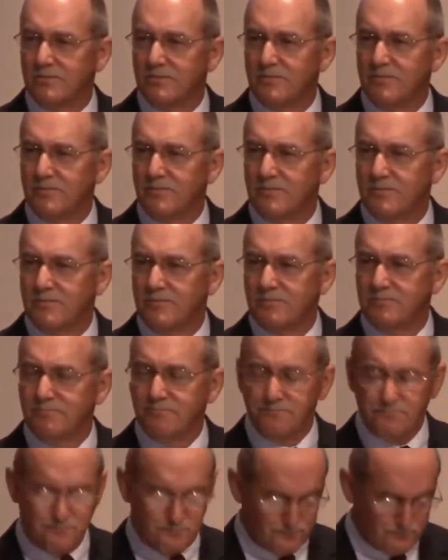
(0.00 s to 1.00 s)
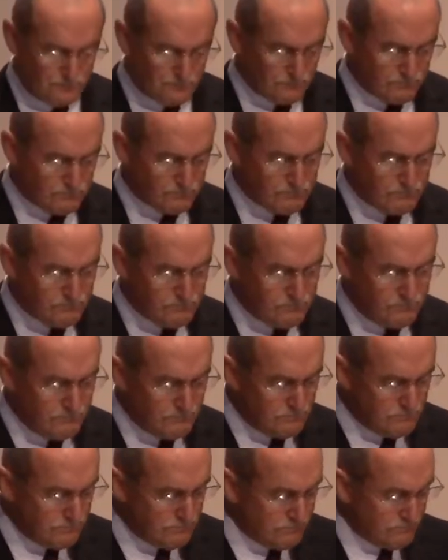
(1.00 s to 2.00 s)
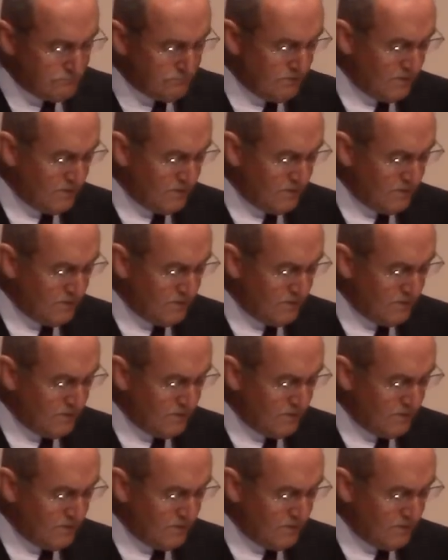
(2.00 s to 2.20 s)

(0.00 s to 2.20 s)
(no one is talking)